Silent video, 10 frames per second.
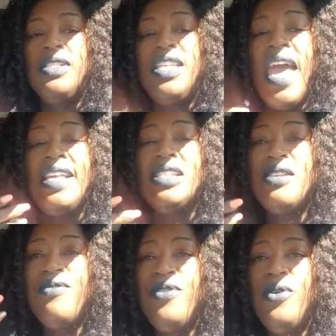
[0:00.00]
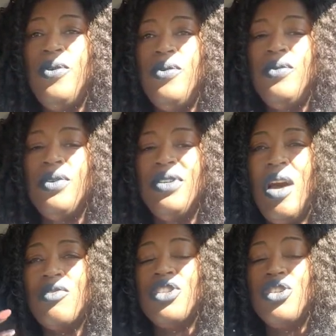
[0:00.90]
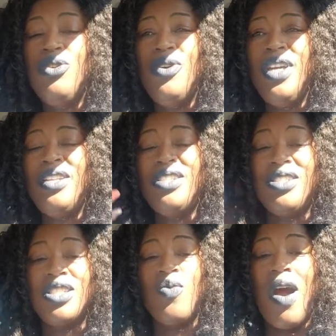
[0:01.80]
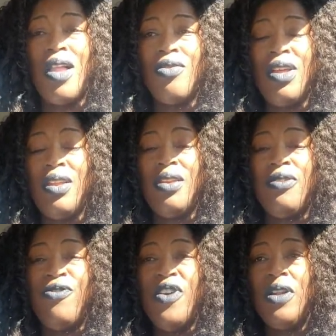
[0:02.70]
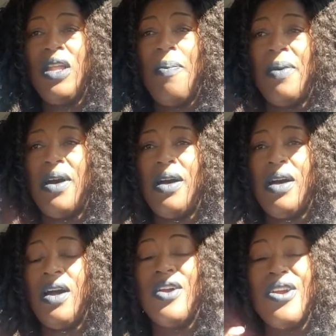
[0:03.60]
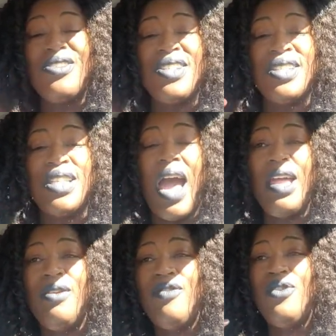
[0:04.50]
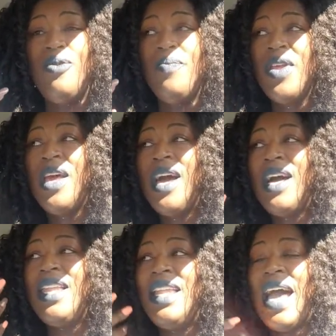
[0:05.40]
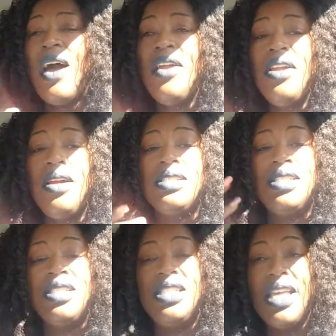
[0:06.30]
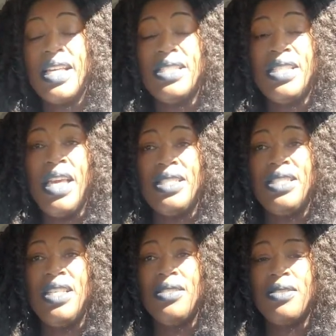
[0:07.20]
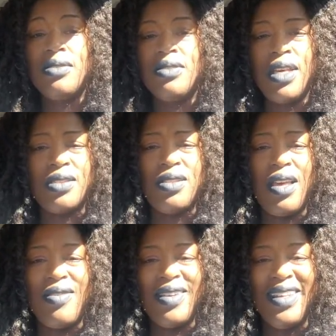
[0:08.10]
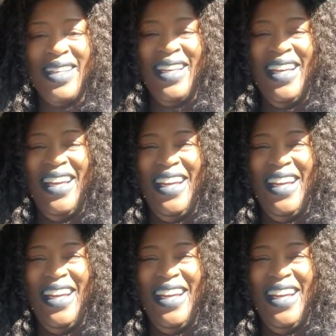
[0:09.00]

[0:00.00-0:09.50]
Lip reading: Taste the food. Don't chew it just to swallow it to fill up a urge inside of you. Allow yourself six senses, six, seven.